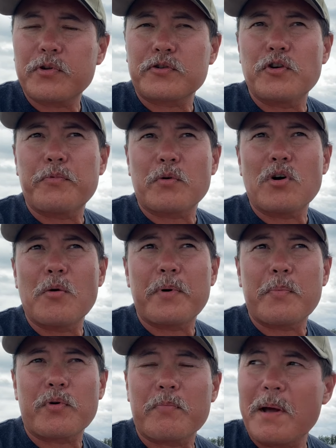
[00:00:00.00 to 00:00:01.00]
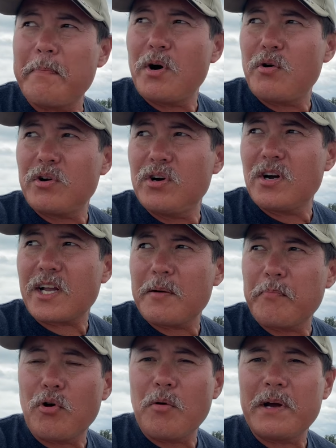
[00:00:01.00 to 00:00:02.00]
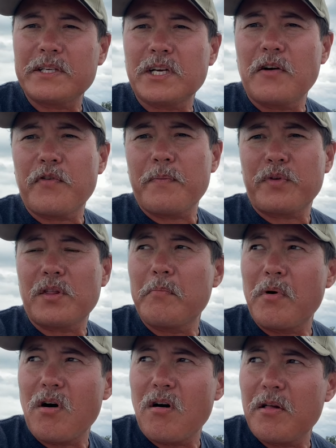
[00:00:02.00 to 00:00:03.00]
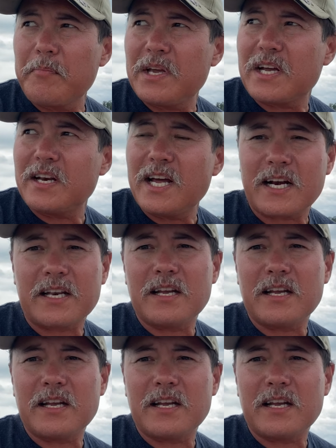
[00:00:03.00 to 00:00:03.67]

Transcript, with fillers: scoop the rope up with my boat hook, and pull myself up to the ball and be connected.